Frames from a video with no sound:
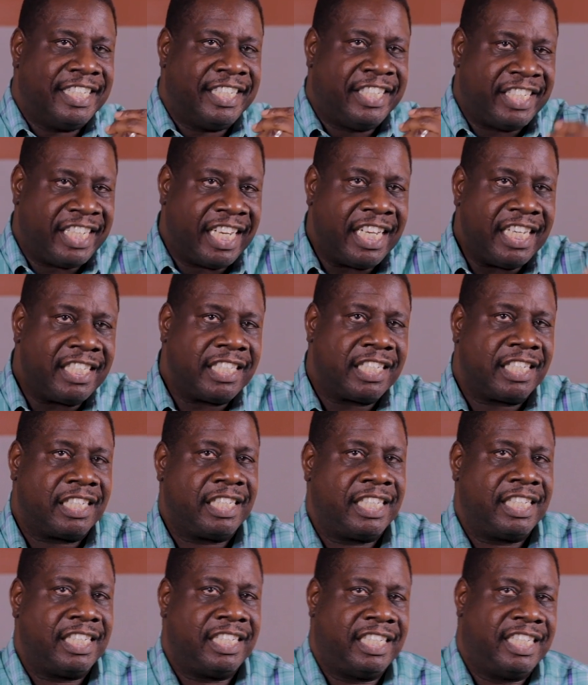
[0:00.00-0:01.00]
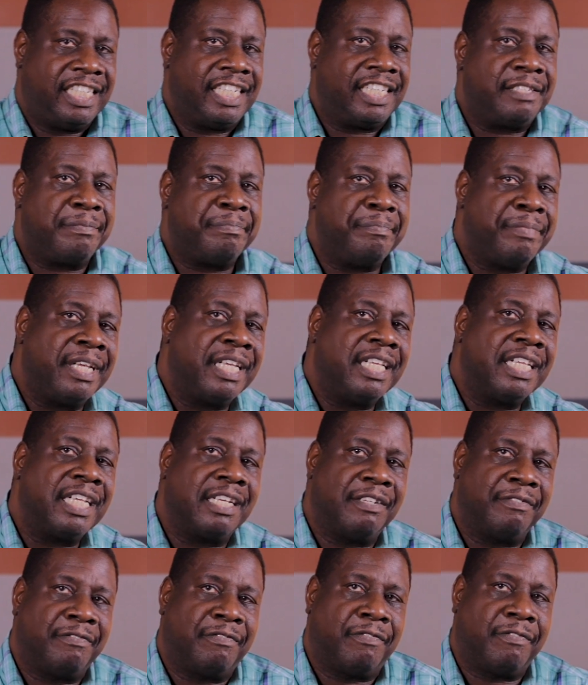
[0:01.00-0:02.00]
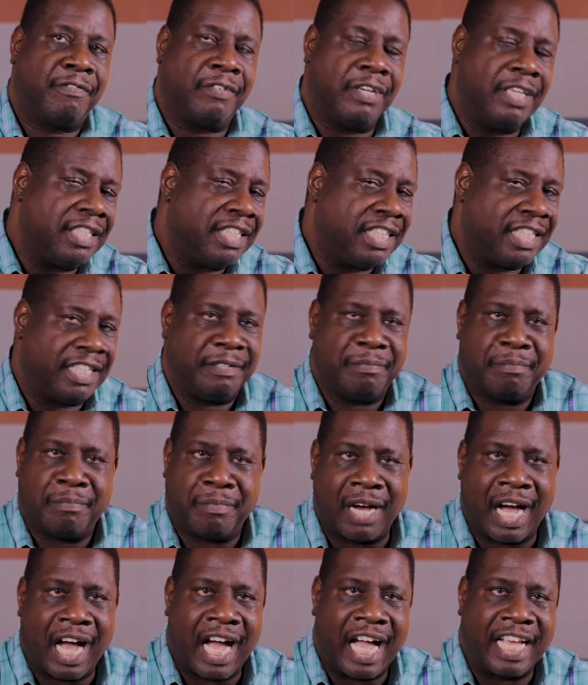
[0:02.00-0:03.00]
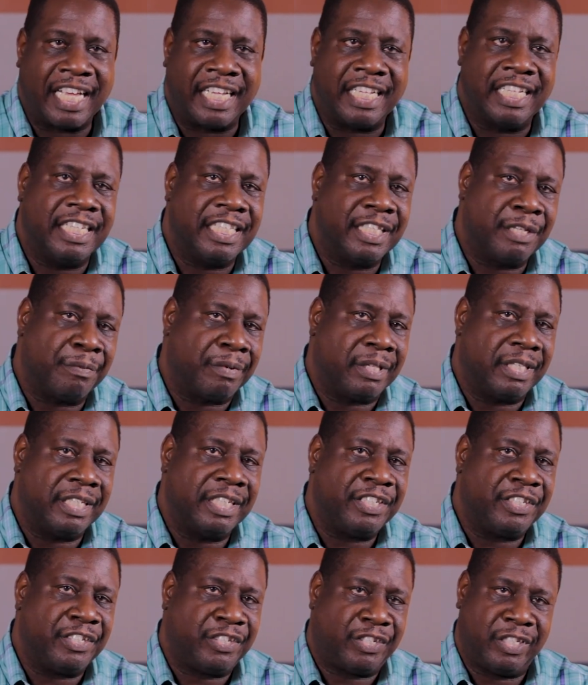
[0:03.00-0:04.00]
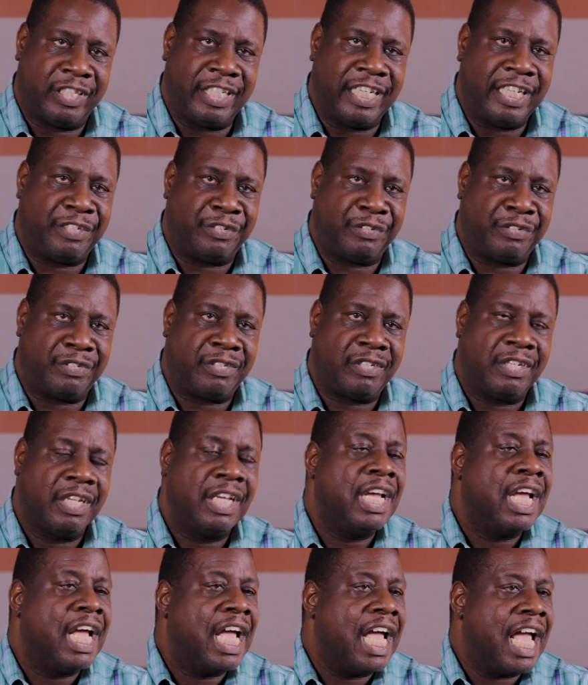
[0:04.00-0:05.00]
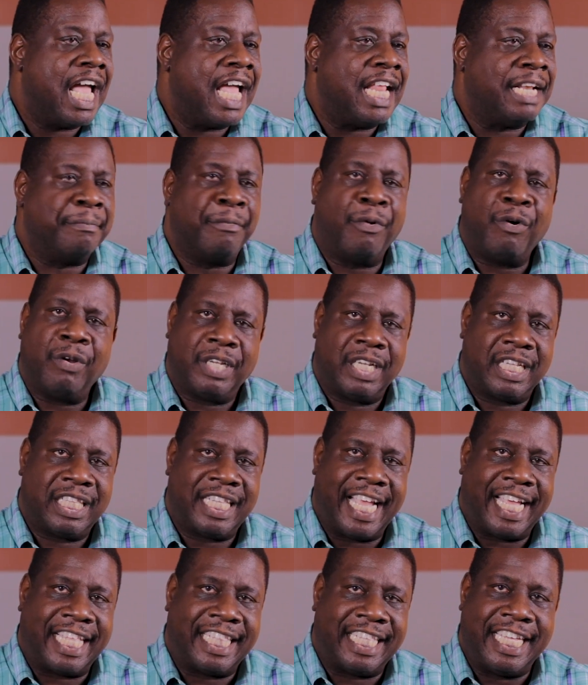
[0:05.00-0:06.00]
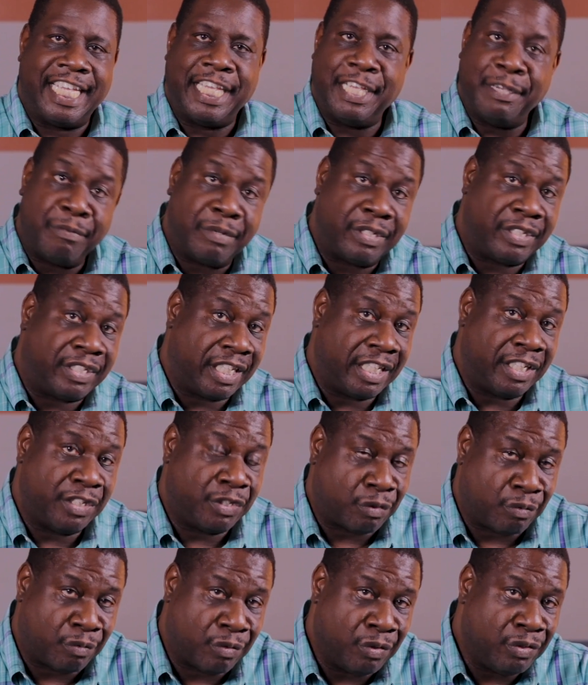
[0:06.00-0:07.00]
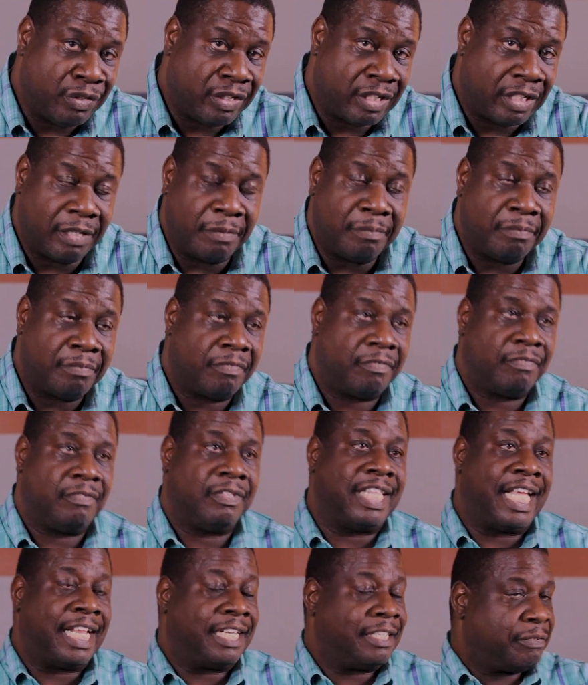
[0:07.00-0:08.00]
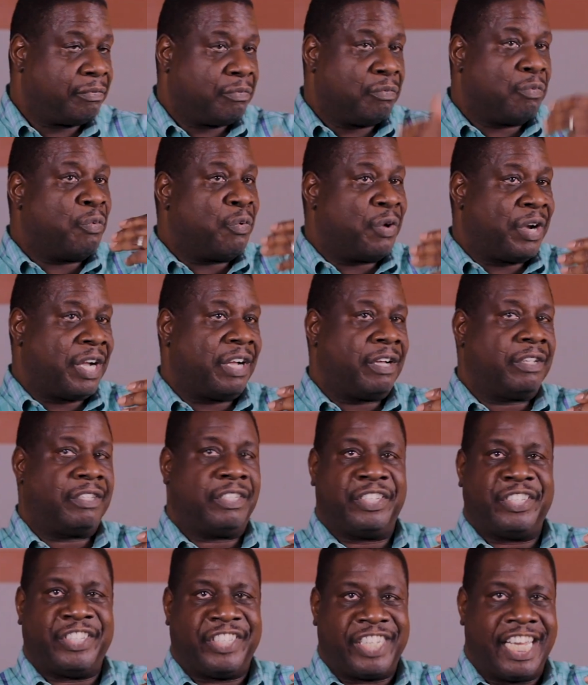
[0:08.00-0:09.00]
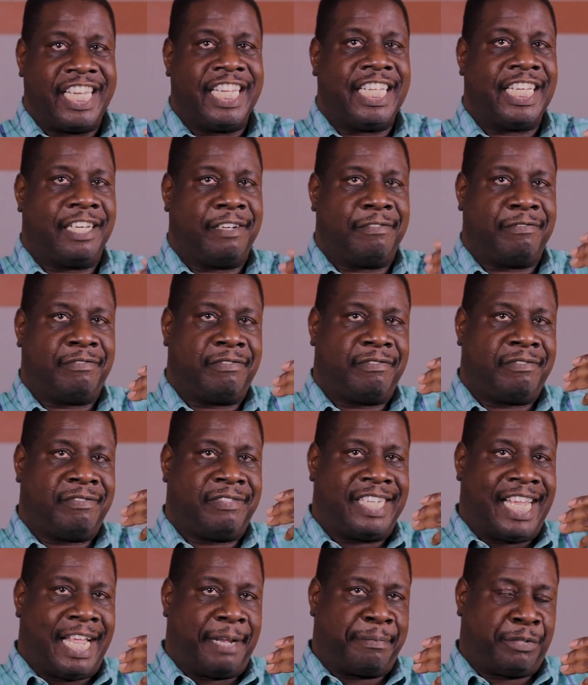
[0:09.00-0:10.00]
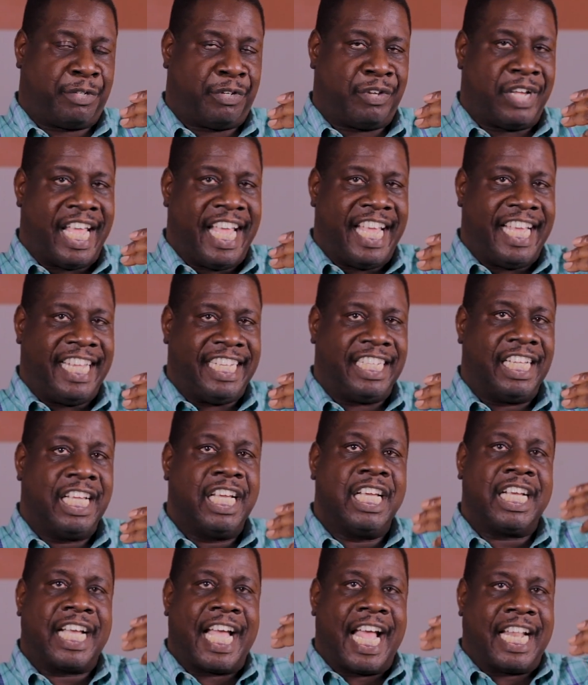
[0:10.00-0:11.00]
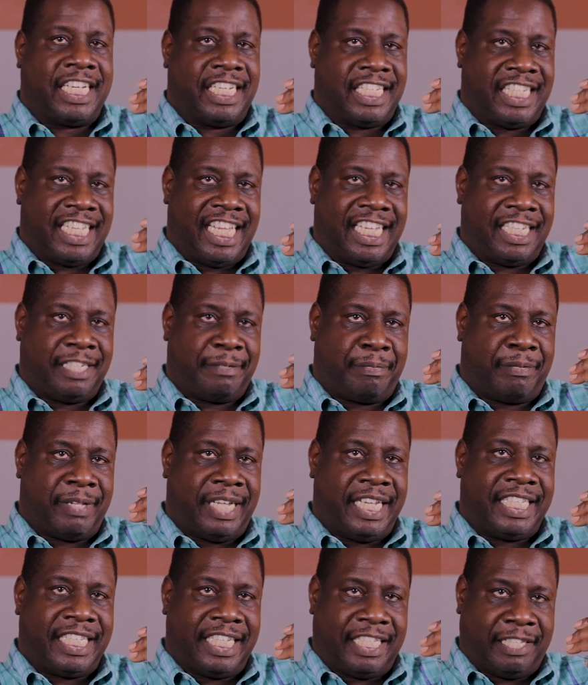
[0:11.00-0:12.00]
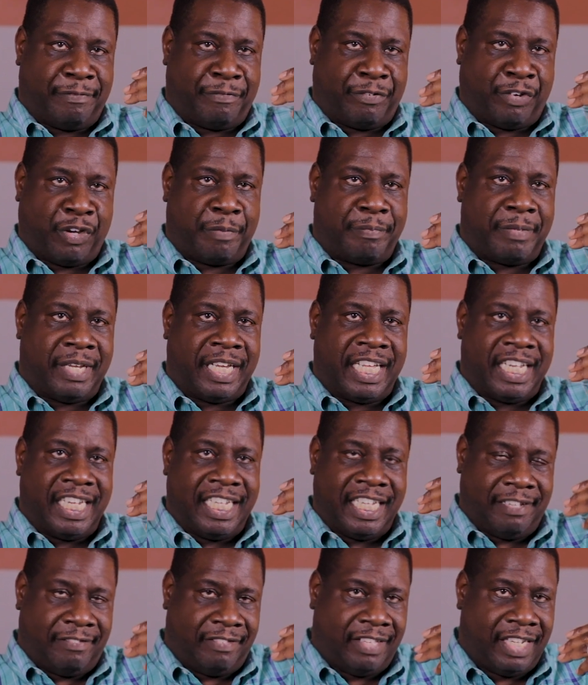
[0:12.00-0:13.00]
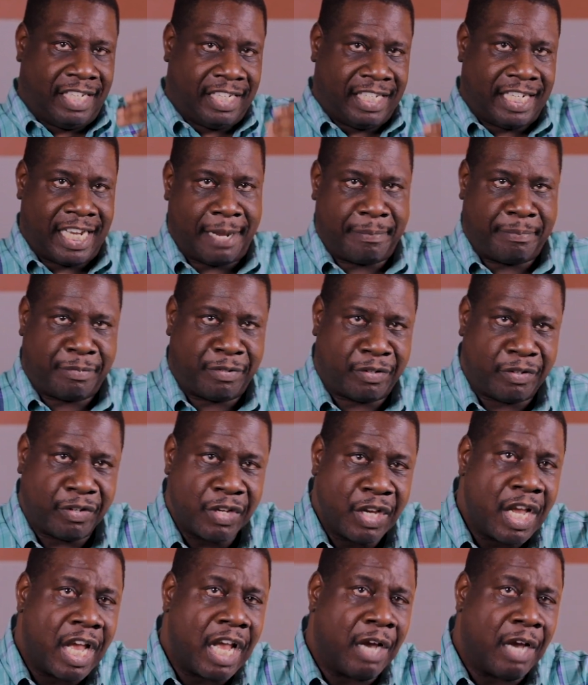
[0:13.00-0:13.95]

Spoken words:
Jesus has just been confronted by the religious leaders, and more than likely he was in Jerusalem. That's where the setting of chapter 8 kind of takes place at the very beginning of that chapter.